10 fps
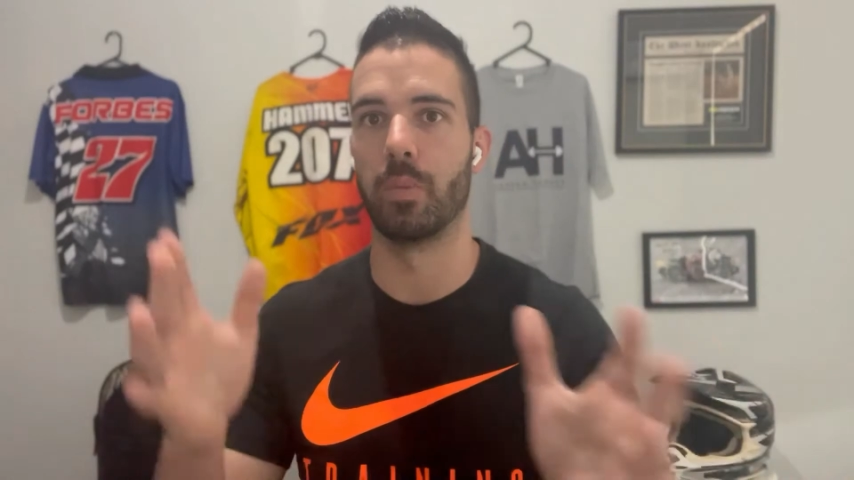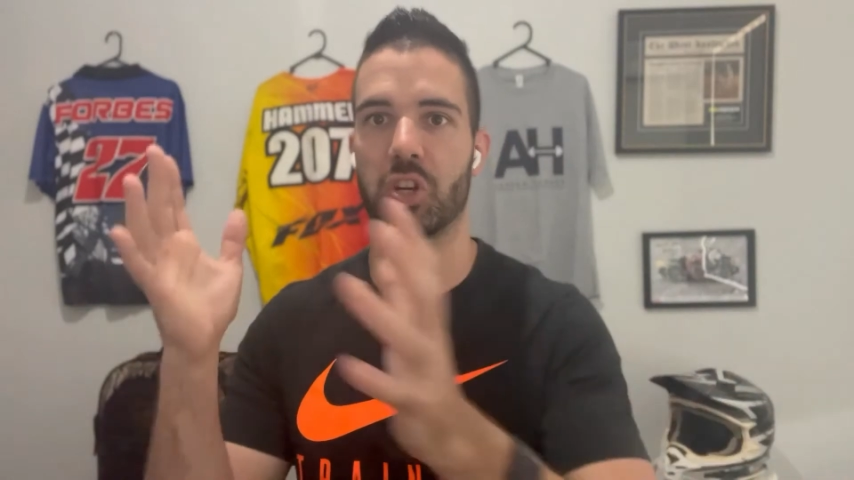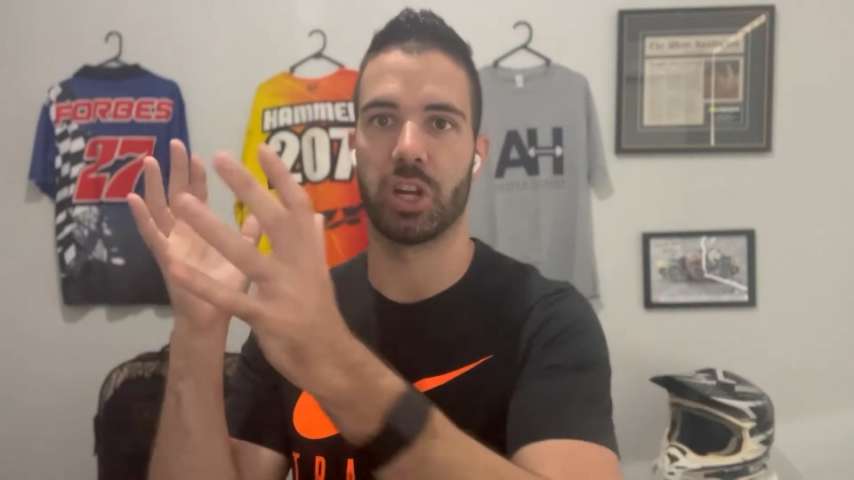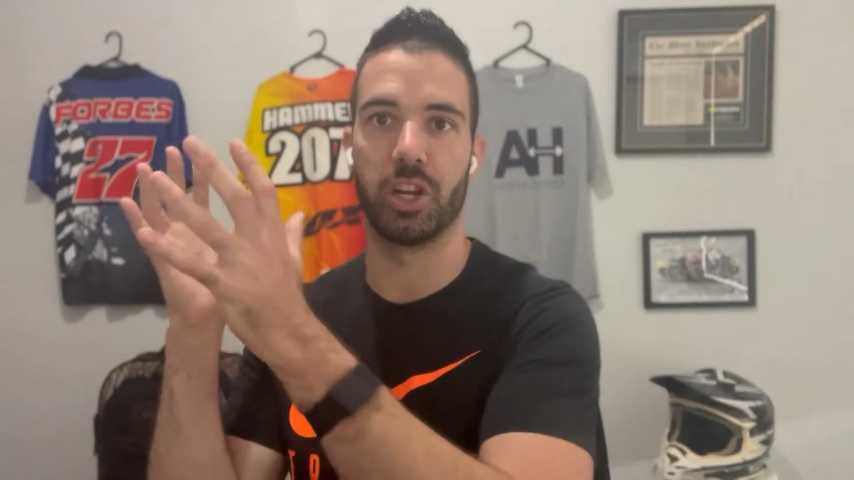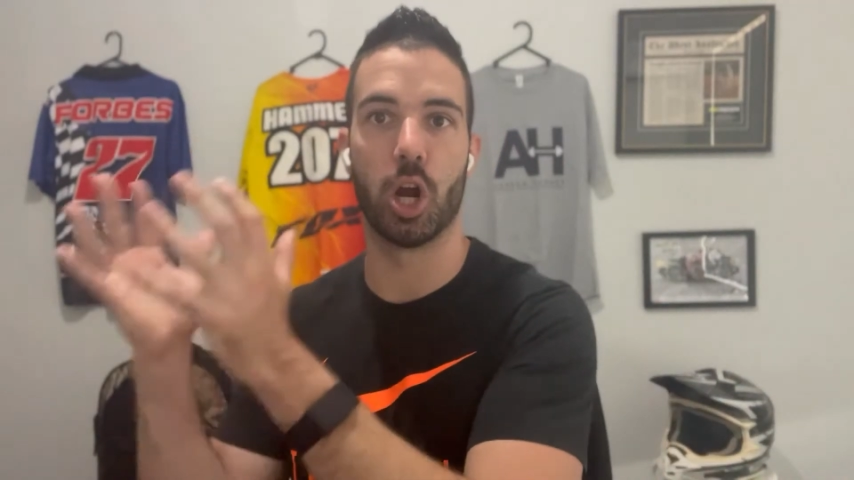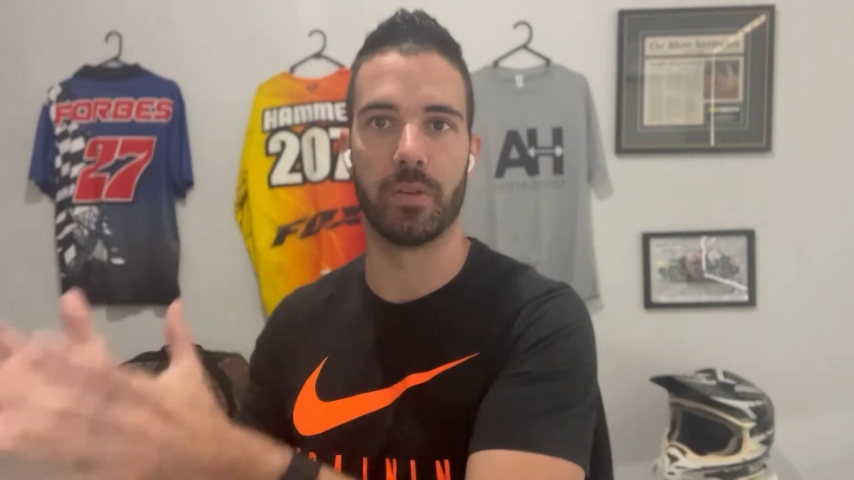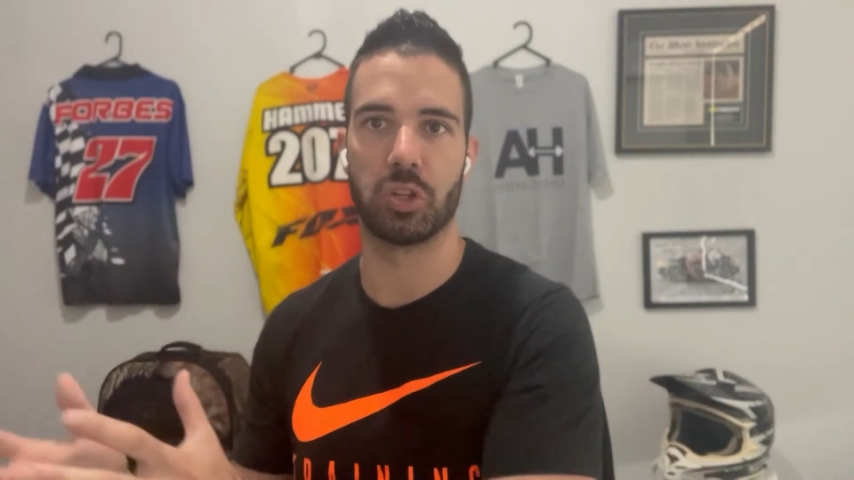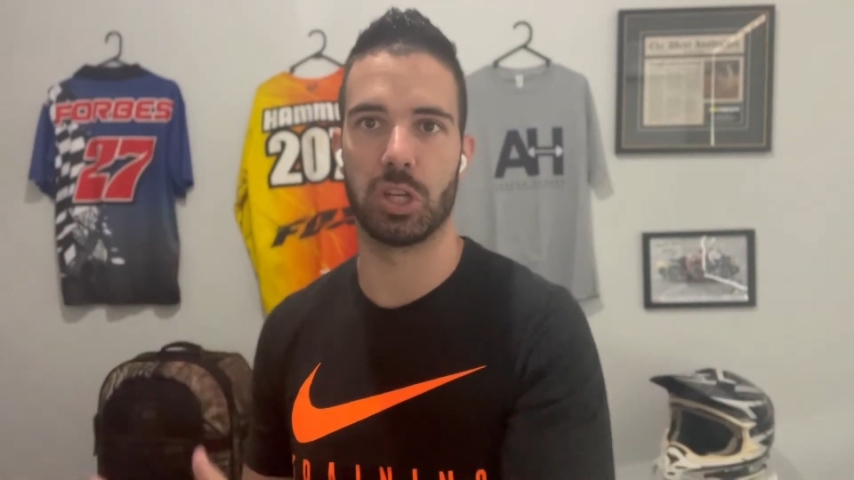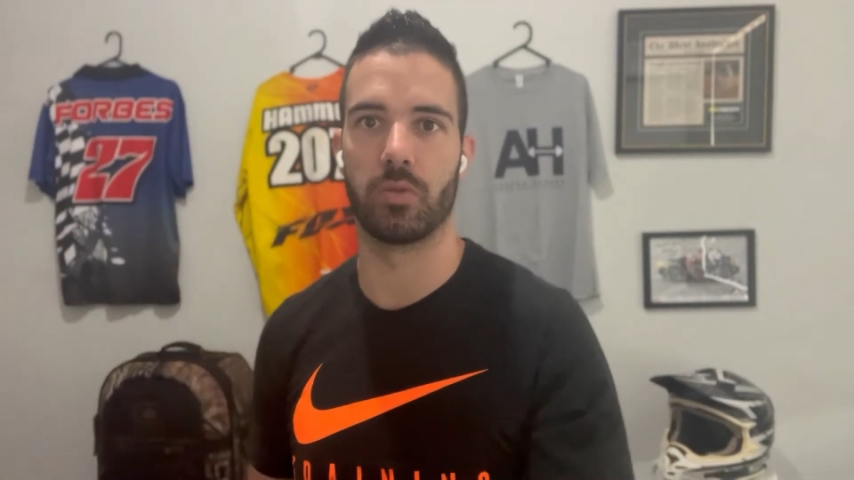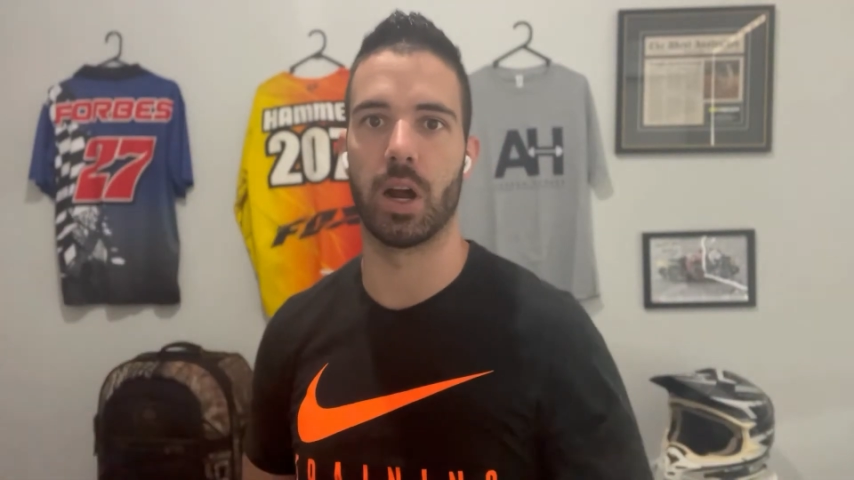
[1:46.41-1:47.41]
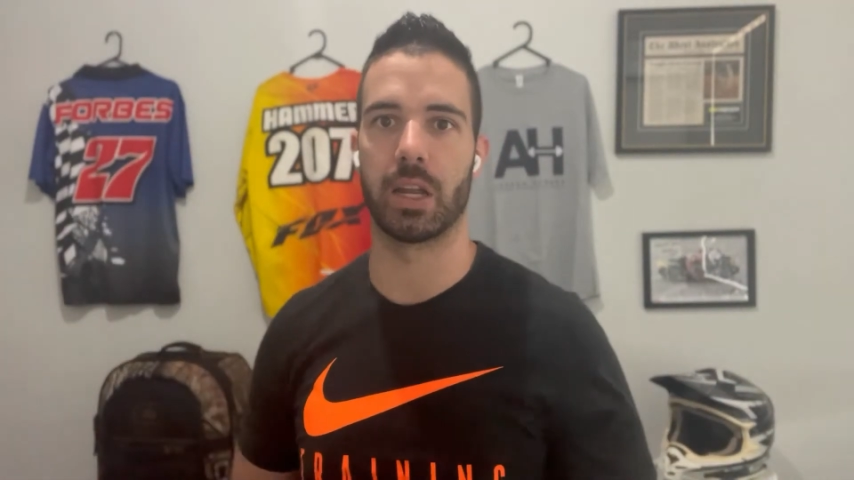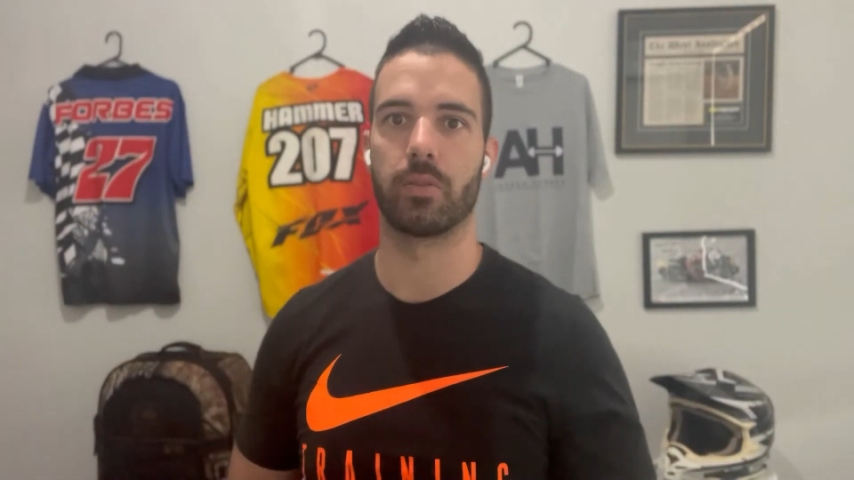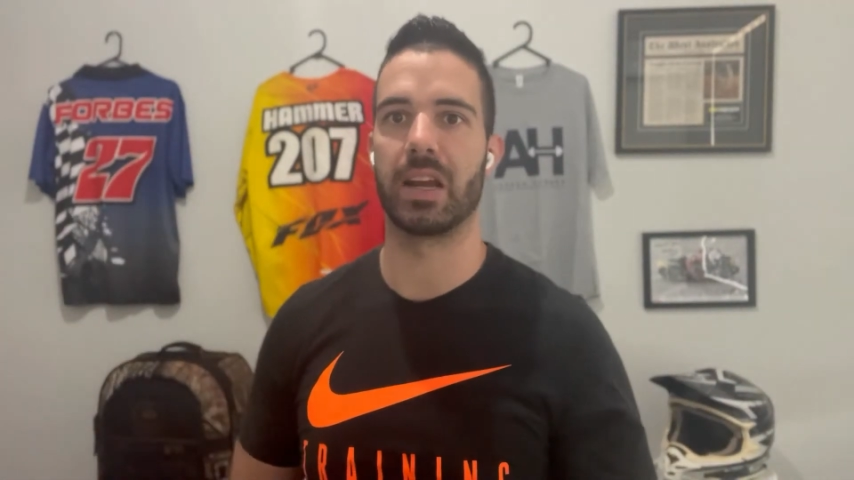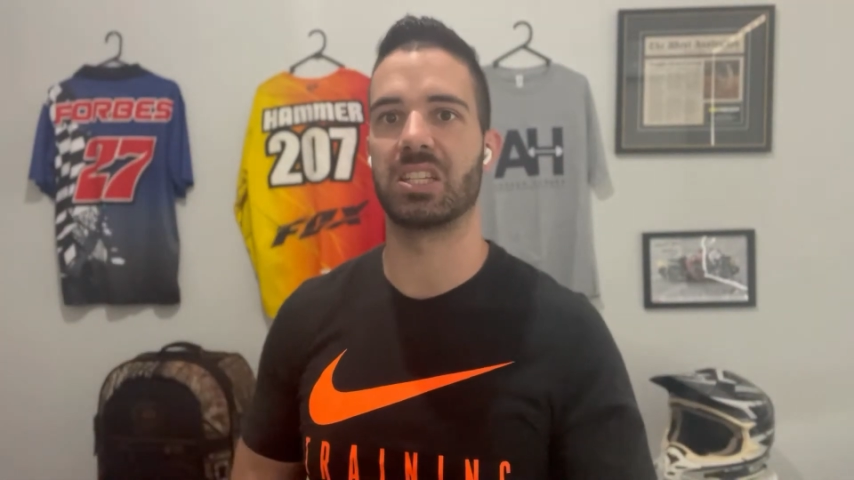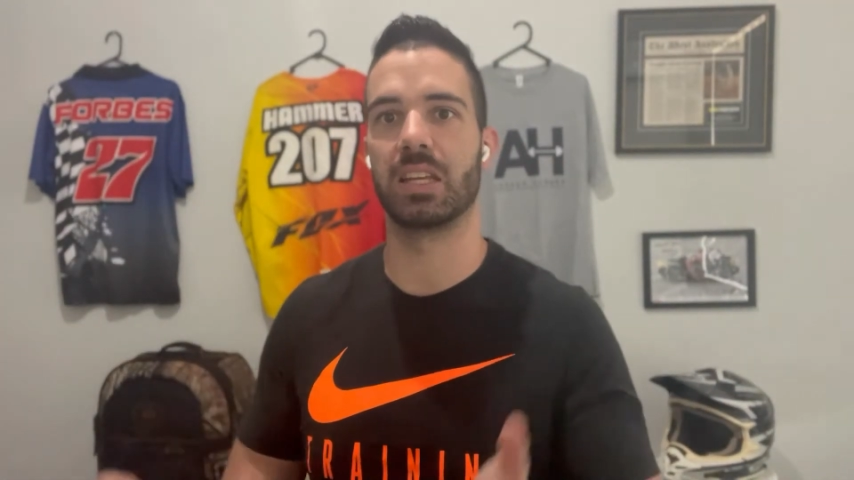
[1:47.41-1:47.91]
machine over to your riding and
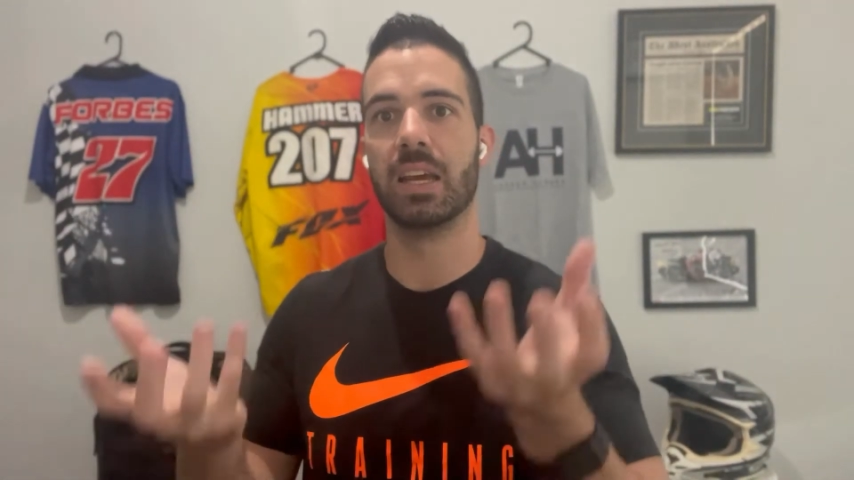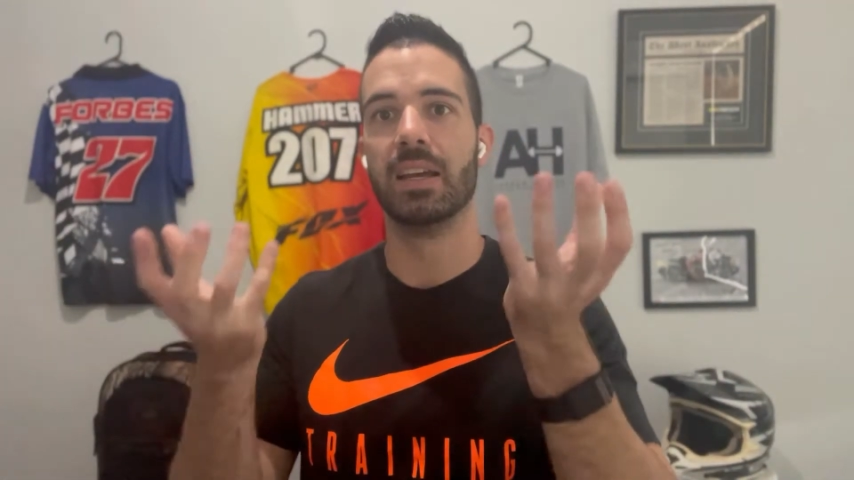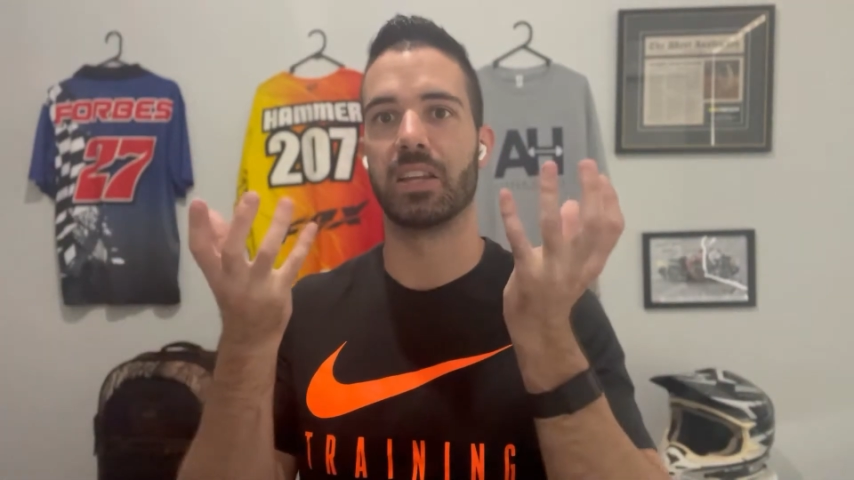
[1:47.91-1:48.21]
racing,